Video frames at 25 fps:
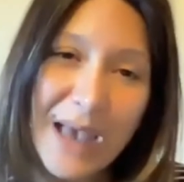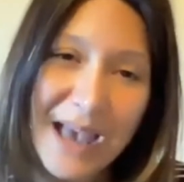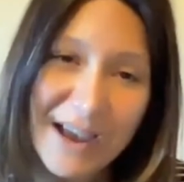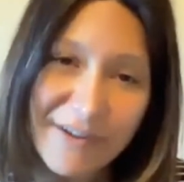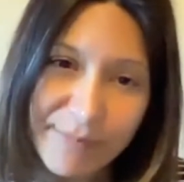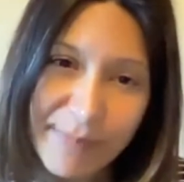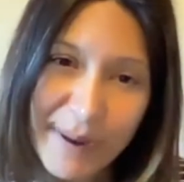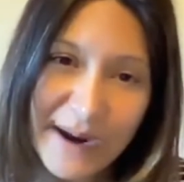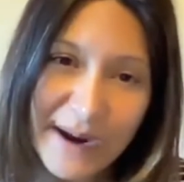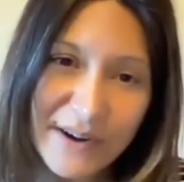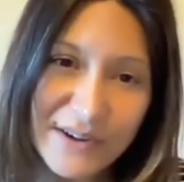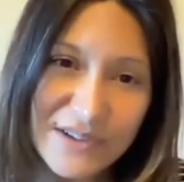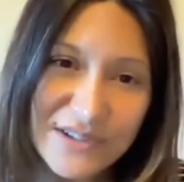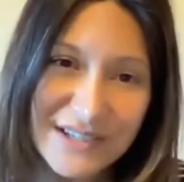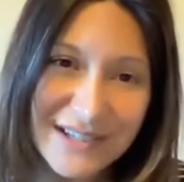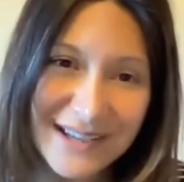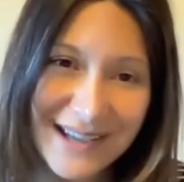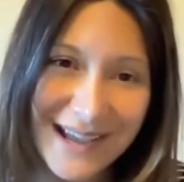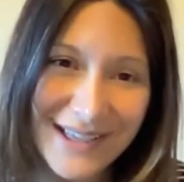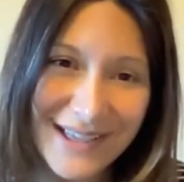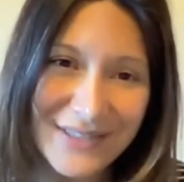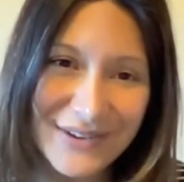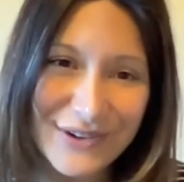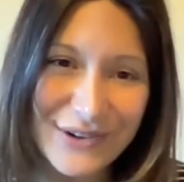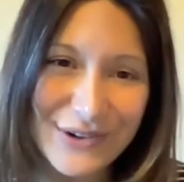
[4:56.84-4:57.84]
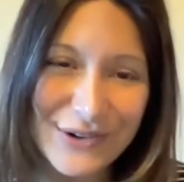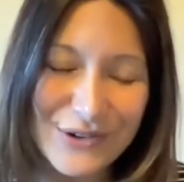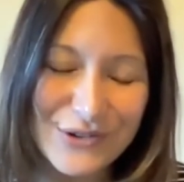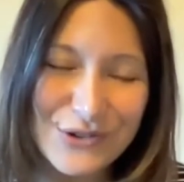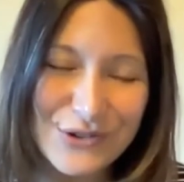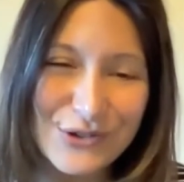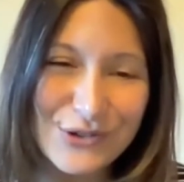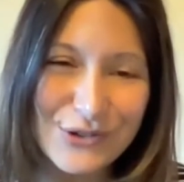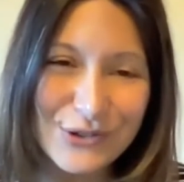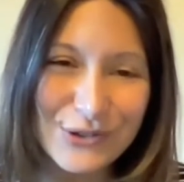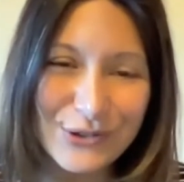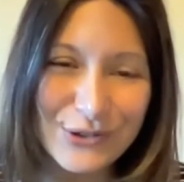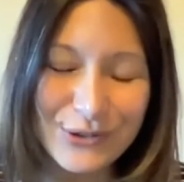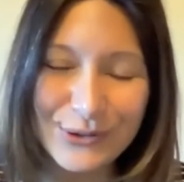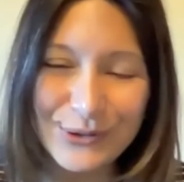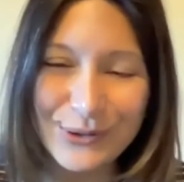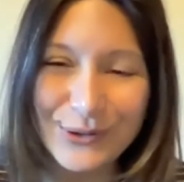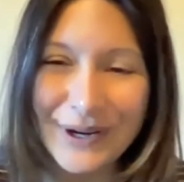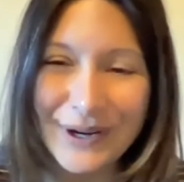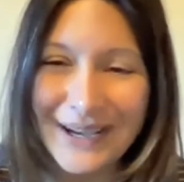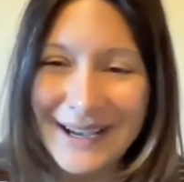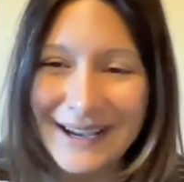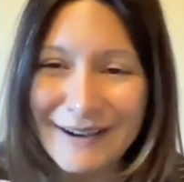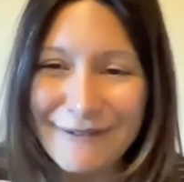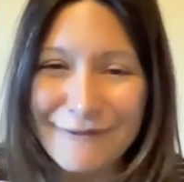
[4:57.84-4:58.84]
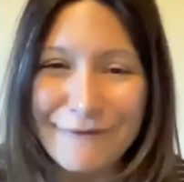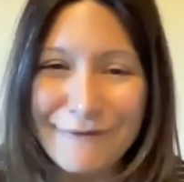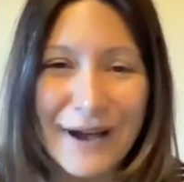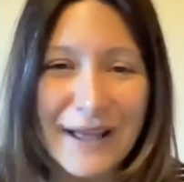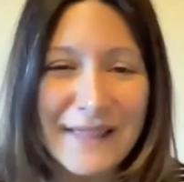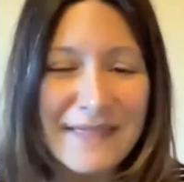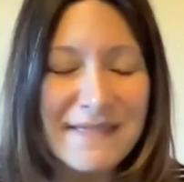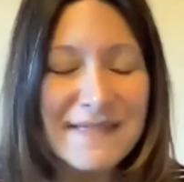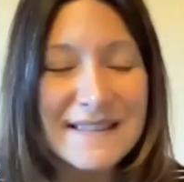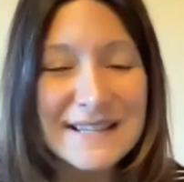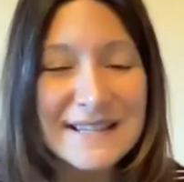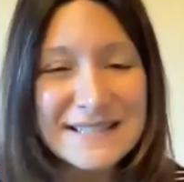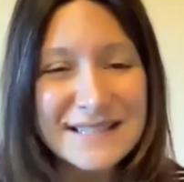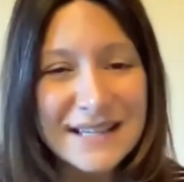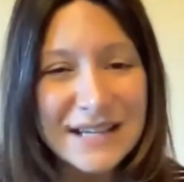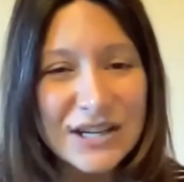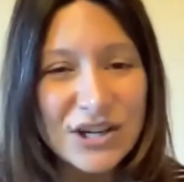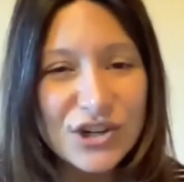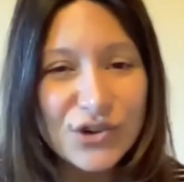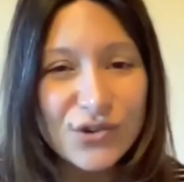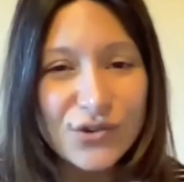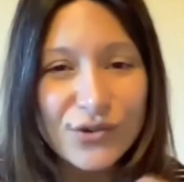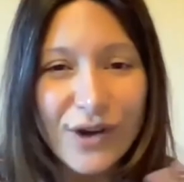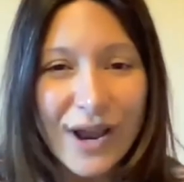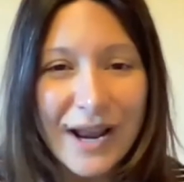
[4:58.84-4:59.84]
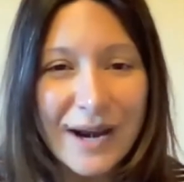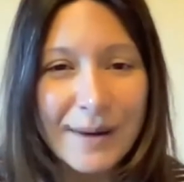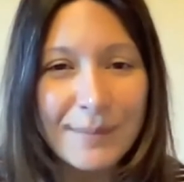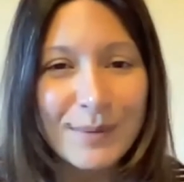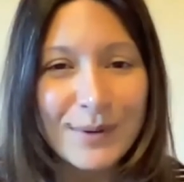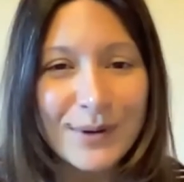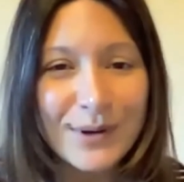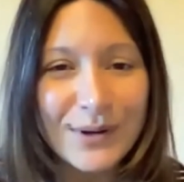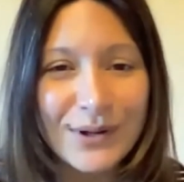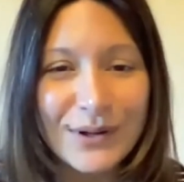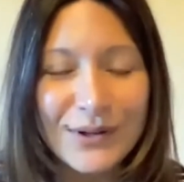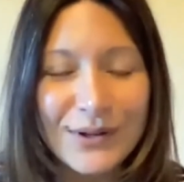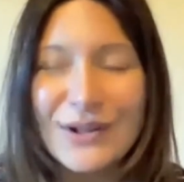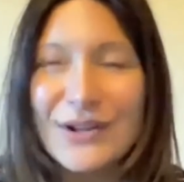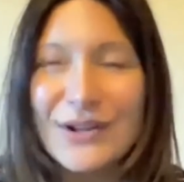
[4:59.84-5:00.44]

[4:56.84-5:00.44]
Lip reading: paired together to fund this incredible